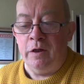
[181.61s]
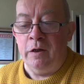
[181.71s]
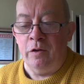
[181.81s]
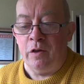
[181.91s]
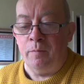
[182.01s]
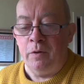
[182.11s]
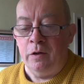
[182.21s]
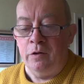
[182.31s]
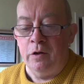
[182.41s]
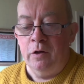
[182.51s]
ears
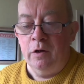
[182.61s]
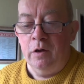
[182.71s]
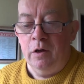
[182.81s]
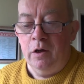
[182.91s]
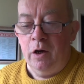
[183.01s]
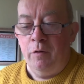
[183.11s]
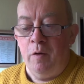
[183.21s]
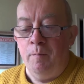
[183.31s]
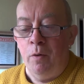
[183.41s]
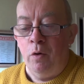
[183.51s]
appeared. Only
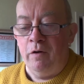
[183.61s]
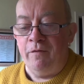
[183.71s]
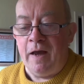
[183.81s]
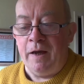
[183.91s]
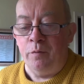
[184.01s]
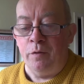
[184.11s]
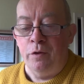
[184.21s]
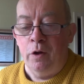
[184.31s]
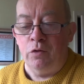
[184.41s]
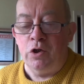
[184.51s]
a ball of head with
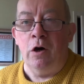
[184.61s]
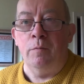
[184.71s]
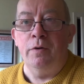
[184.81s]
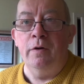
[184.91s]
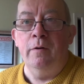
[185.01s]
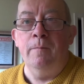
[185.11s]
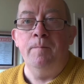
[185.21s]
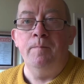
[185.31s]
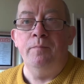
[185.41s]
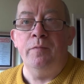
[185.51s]
no top.
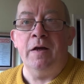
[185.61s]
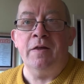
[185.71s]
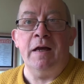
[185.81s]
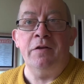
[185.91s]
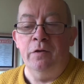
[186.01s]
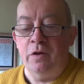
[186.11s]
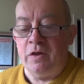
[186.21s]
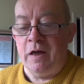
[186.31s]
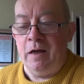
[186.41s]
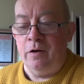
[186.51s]
I sat in the
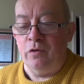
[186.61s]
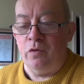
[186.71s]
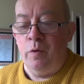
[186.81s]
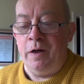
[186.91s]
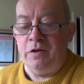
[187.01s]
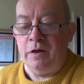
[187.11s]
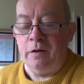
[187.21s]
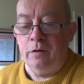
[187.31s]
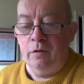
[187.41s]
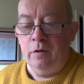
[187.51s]
silence
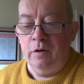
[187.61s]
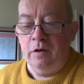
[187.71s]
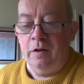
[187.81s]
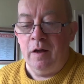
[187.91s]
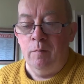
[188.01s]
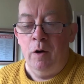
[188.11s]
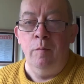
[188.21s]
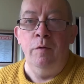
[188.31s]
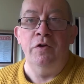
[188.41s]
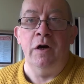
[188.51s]
waiting. In that
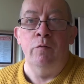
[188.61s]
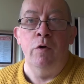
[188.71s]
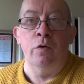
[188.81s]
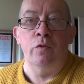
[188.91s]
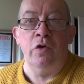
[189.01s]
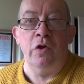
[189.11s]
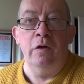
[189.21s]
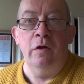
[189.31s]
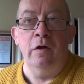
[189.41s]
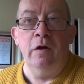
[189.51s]
moment I rose
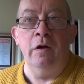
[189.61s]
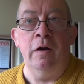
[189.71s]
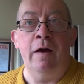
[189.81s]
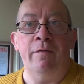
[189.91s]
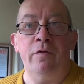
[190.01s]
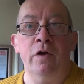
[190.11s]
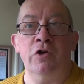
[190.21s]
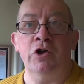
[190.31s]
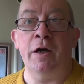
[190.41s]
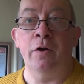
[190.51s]
and left a
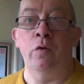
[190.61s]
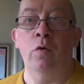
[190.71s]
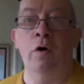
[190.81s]
shadow